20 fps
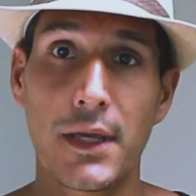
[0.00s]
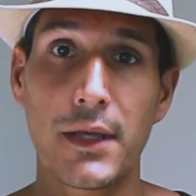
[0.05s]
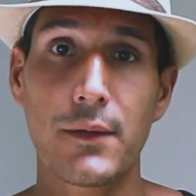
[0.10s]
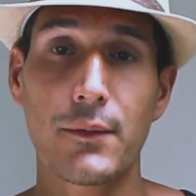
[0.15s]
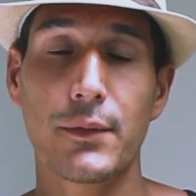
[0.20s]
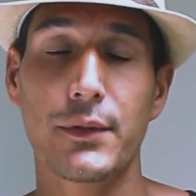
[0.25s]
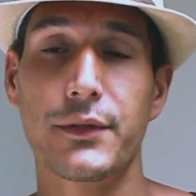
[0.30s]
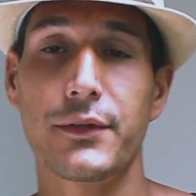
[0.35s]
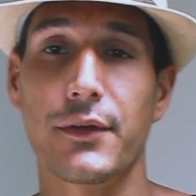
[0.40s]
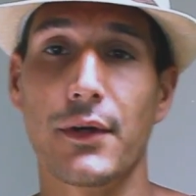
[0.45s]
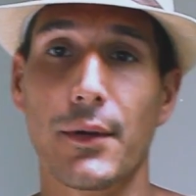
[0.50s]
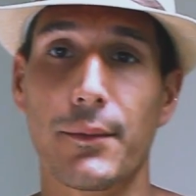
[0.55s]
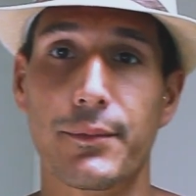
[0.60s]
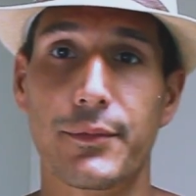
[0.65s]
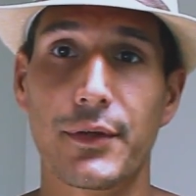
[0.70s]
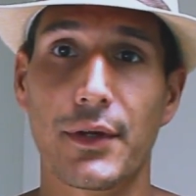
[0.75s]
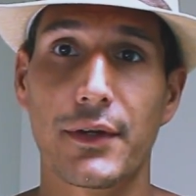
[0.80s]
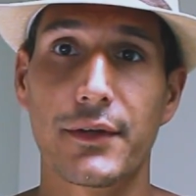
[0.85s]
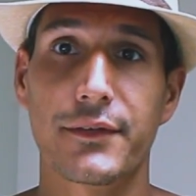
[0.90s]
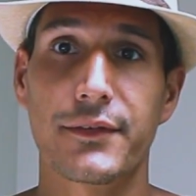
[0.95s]
Hey, what's up?
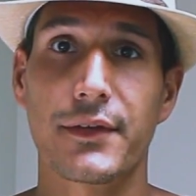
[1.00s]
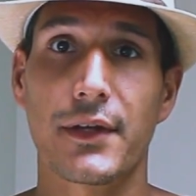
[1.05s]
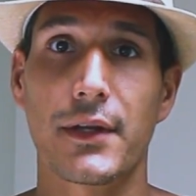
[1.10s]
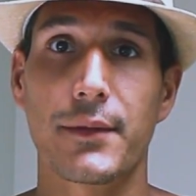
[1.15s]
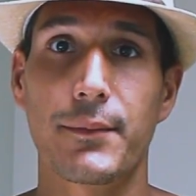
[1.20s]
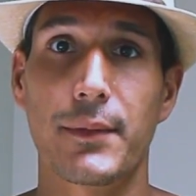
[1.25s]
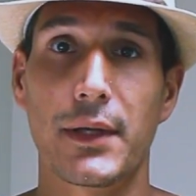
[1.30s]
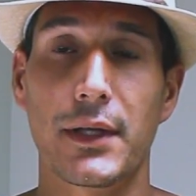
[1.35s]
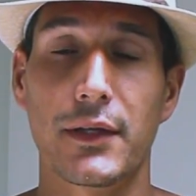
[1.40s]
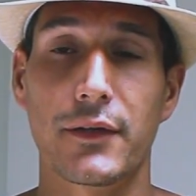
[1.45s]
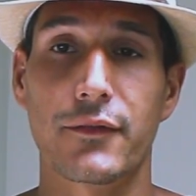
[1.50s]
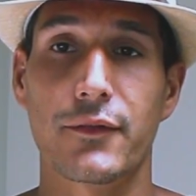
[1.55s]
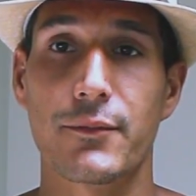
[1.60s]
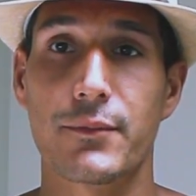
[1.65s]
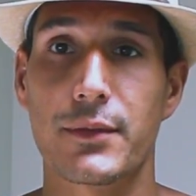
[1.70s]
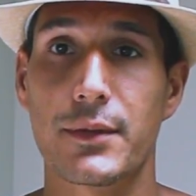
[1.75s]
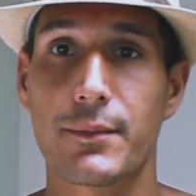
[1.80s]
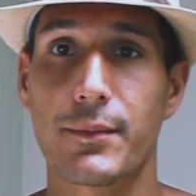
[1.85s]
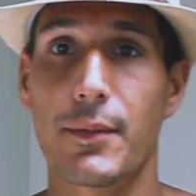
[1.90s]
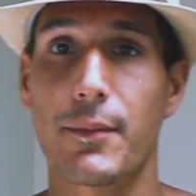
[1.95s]
John Sonmez
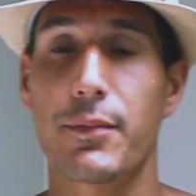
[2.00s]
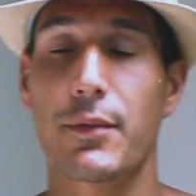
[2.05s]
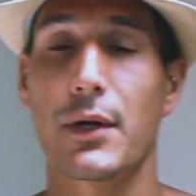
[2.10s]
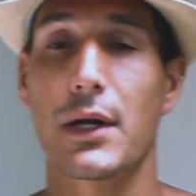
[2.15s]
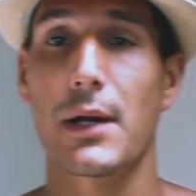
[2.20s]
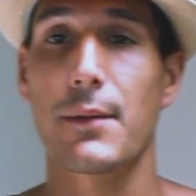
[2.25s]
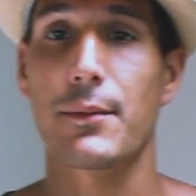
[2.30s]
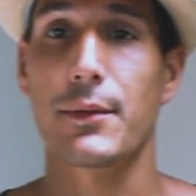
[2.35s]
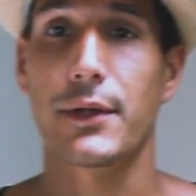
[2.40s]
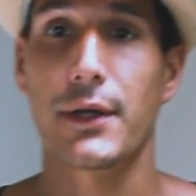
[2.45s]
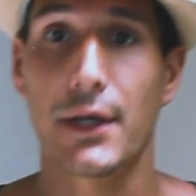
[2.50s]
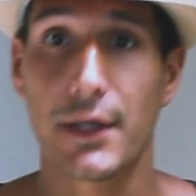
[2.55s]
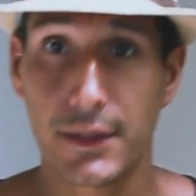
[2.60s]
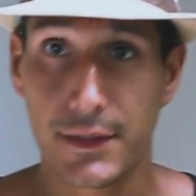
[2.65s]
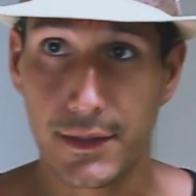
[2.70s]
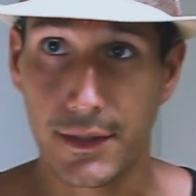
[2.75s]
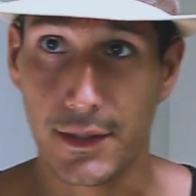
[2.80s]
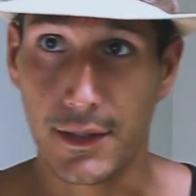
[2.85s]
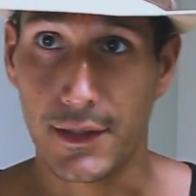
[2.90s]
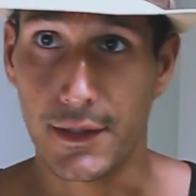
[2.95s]
from
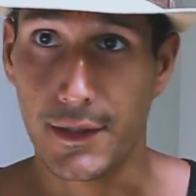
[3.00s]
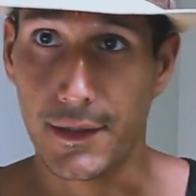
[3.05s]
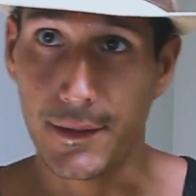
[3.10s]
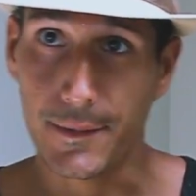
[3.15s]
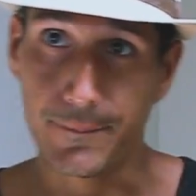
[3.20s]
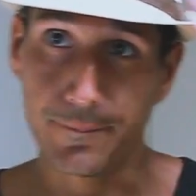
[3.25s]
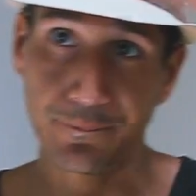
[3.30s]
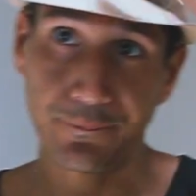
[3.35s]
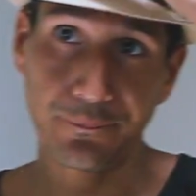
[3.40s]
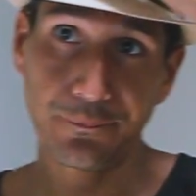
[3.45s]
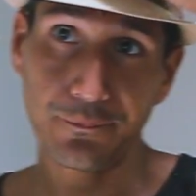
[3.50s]
SimpleProgrammer.com.